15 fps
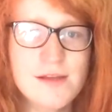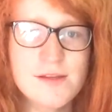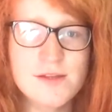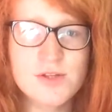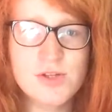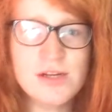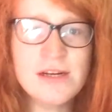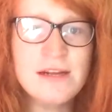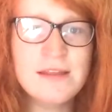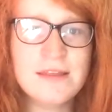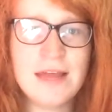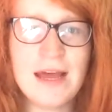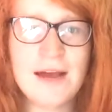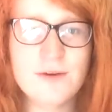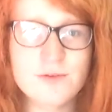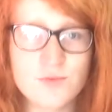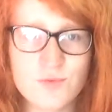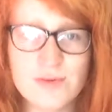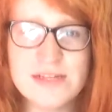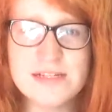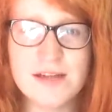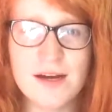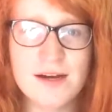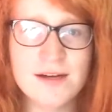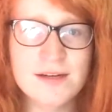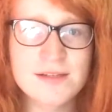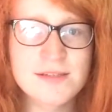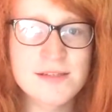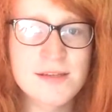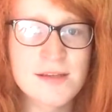The Genie in the House
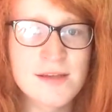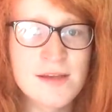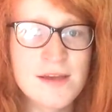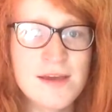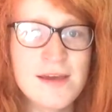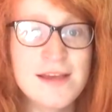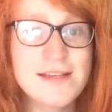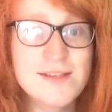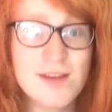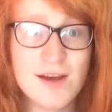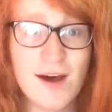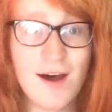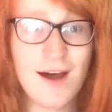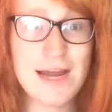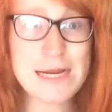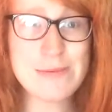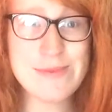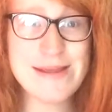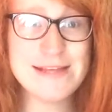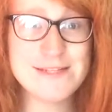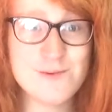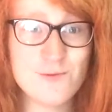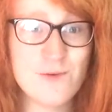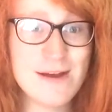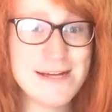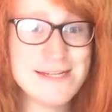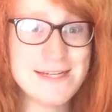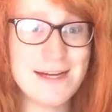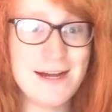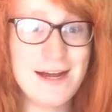Redux is gonna hire me as a
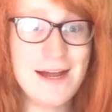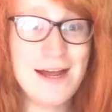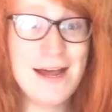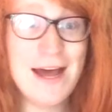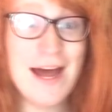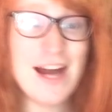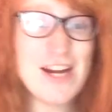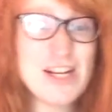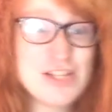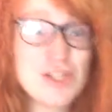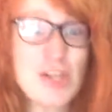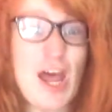writer. And he's